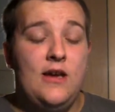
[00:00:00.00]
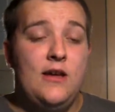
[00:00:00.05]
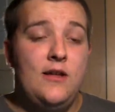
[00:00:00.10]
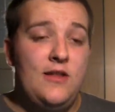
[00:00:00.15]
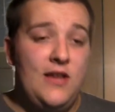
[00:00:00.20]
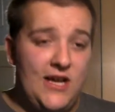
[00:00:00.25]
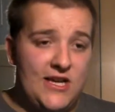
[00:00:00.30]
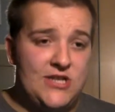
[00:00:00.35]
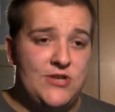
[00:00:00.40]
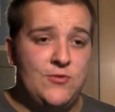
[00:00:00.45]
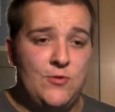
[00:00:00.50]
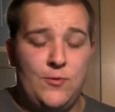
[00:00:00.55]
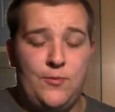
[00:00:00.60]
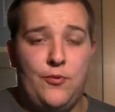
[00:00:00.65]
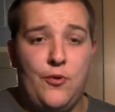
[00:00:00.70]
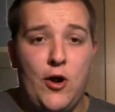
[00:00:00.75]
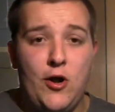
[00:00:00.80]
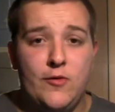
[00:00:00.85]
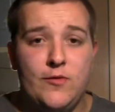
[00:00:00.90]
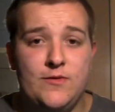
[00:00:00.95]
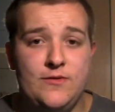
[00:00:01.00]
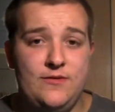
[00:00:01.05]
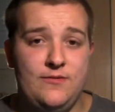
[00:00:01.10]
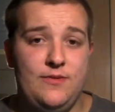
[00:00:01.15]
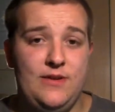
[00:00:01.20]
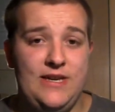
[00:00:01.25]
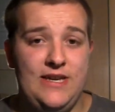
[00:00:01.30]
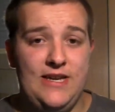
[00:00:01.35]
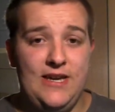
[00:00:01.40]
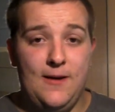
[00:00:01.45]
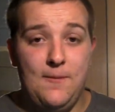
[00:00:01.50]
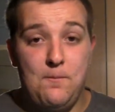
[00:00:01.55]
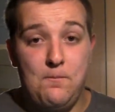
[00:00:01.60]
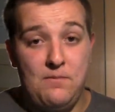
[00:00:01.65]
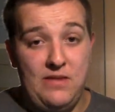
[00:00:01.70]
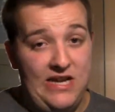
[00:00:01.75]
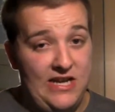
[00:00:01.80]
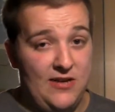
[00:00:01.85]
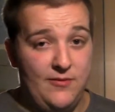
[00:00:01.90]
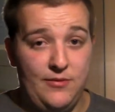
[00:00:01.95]
The answer would probably be a
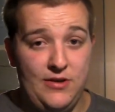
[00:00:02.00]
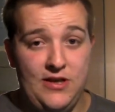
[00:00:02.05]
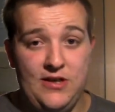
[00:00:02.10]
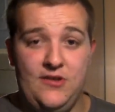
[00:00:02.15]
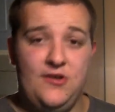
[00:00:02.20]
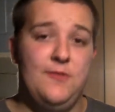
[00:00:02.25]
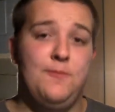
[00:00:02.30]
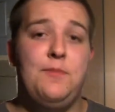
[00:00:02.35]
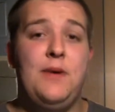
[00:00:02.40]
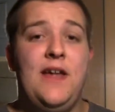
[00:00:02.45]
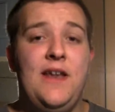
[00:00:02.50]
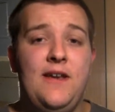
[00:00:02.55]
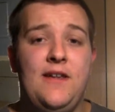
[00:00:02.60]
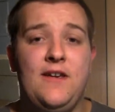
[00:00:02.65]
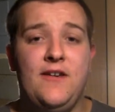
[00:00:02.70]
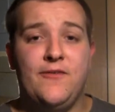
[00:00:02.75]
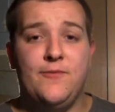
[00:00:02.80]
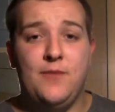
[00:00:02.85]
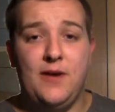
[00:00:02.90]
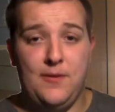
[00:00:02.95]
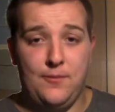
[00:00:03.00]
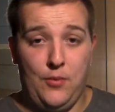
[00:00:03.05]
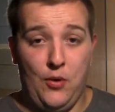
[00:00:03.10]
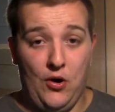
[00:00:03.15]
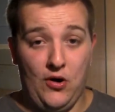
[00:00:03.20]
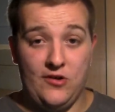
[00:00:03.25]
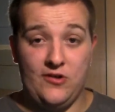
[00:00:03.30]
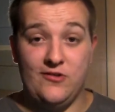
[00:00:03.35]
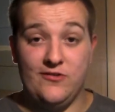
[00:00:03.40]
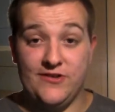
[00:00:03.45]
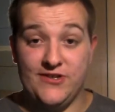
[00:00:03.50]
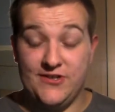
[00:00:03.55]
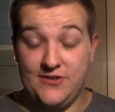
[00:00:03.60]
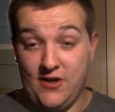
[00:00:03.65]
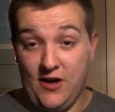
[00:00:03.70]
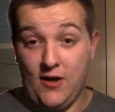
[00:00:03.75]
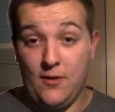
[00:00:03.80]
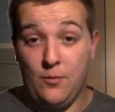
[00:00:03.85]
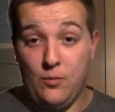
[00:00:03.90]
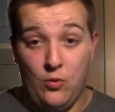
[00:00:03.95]
maybe, depending if my partner has
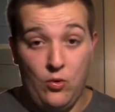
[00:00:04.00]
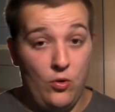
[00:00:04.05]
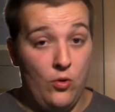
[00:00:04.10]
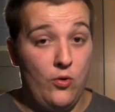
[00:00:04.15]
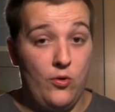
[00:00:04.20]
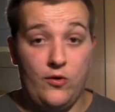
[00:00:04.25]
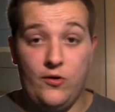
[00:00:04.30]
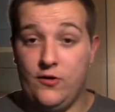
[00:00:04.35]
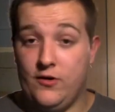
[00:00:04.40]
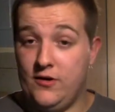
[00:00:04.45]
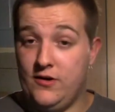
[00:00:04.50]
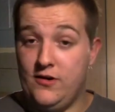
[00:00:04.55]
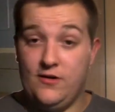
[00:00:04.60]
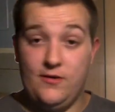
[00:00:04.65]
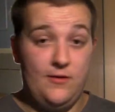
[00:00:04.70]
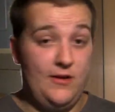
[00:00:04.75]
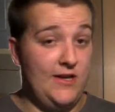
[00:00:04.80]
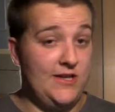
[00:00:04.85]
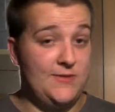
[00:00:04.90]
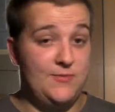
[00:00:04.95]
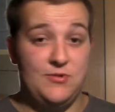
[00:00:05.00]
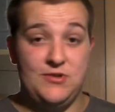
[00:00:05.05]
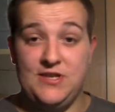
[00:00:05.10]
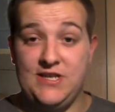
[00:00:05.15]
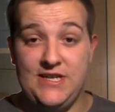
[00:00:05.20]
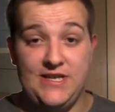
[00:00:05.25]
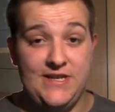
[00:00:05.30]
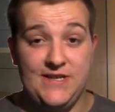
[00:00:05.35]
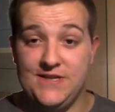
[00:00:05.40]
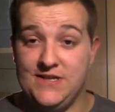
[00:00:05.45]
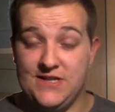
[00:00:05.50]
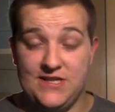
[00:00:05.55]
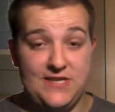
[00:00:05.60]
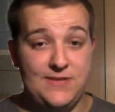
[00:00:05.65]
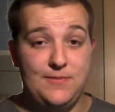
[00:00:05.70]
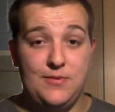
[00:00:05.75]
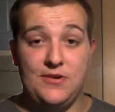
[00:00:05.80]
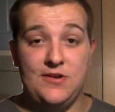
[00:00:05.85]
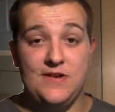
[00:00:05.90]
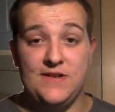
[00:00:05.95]
got more expertise and
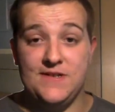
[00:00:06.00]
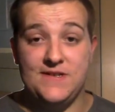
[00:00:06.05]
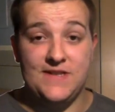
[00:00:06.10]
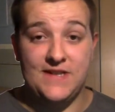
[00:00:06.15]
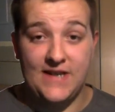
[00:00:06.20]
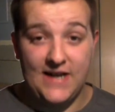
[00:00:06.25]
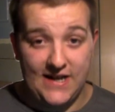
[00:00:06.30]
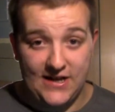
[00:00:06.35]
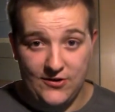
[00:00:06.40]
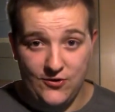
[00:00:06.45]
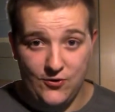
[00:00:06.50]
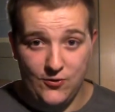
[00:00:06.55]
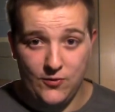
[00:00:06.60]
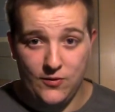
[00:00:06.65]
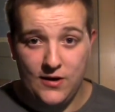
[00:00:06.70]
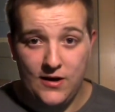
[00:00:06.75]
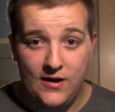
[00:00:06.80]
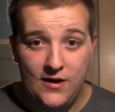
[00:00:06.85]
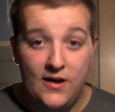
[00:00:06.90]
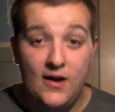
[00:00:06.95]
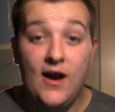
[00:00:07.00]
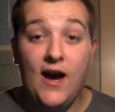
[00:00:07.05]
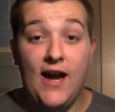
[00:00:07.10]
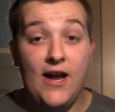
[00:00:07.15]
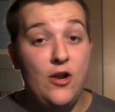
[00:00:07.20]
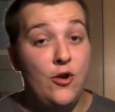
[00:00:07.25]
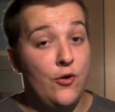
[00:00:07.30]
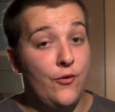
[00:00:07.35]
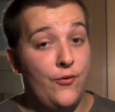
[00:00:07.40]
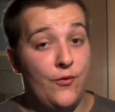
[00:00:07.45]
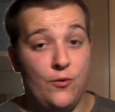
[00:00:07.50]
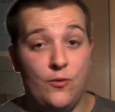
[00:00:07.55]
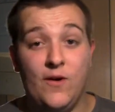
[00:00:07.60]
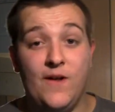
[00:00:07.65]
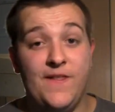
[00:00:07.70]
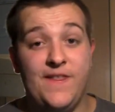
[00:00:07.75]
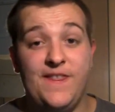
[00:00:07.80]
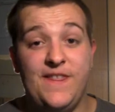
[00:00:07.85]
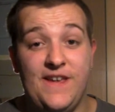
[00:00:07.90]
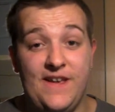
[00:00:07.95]
experience than I do. I know for
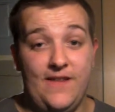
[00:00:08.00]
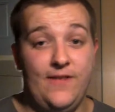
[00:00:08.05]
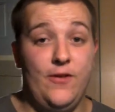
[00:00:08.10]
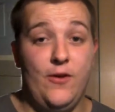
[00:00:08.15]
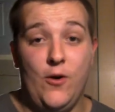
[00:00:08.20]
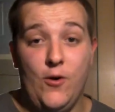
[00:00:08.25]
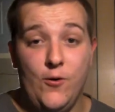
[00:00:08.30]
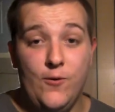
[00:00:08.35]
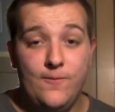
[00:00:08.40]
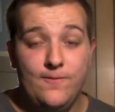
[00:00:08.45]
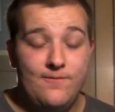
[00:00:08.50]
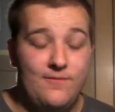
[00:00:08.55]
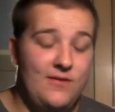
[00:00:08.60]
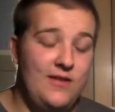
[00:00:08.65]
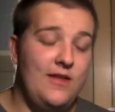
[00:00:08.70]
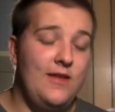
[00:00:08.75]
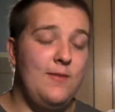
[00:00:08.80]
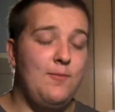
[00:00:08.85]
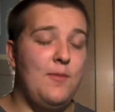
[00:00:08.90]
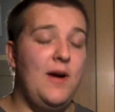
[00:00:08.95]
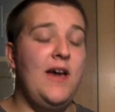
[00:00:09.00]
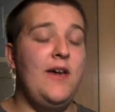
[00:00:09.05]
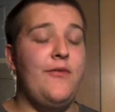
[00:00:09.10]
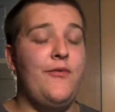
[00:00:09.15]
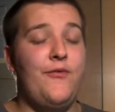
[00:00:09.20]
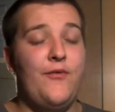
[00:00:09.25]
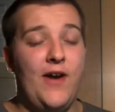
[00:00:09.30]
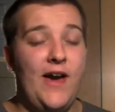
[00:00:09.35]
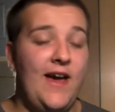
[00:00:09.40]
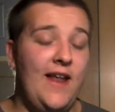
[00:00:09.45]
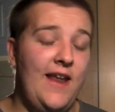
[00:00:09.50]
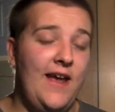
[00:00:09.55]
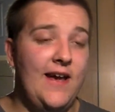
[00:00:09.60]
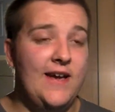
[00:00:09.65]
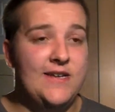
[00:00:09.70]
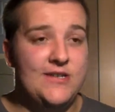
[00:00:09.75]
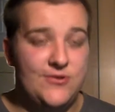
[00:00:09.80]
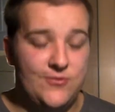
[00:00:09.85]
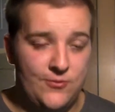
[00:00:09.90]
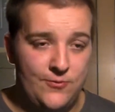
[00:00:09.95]
one thing, though, my fat
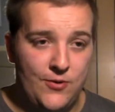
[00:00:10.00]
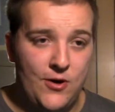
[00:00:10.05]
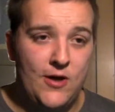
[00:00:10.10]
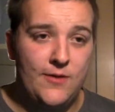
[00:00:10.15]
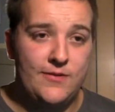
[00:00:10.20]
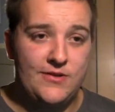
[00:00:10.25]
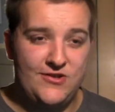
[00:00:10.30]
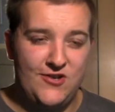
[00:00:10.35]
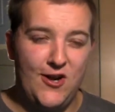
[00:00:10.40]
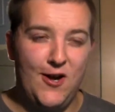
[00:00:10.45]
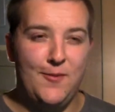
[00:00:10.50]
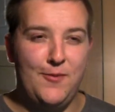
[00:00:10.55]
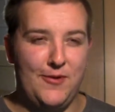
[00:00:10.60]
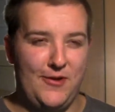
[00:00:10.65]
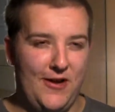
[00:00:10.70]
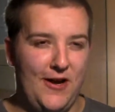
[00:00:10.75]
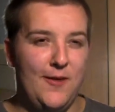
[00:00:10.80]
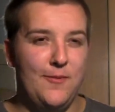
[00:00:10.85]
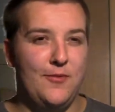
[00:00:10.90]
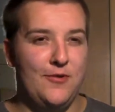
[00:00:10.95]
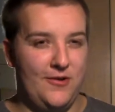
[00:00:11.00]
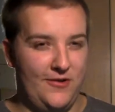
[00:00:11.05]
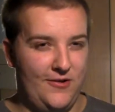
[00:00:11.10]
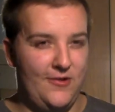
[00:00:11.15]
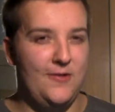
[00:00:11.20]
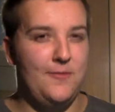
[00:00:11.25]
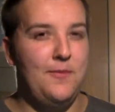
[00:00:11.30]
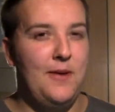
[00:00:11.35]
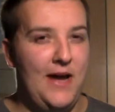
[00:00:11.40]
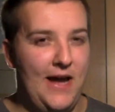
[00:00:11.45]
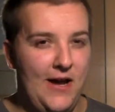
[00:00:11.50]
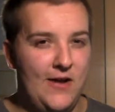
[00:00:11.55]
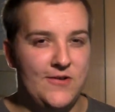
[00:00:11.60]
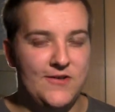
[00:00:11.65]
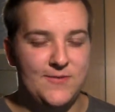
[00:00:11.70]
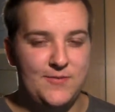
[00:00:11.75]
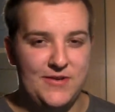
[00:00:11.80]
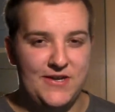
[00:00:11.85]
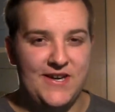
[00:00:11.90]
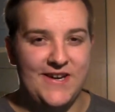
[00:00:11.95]
ass would probably drop a couple of good pounds,
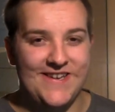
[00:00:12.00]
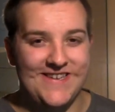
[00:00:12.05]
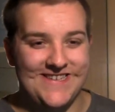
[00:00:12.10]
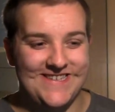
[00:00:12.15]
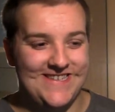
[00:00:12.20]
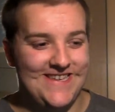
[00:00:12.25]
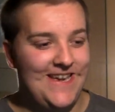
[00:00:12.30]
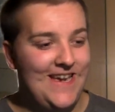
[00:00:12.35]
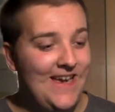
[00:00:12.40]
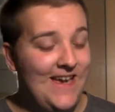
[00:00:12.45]
because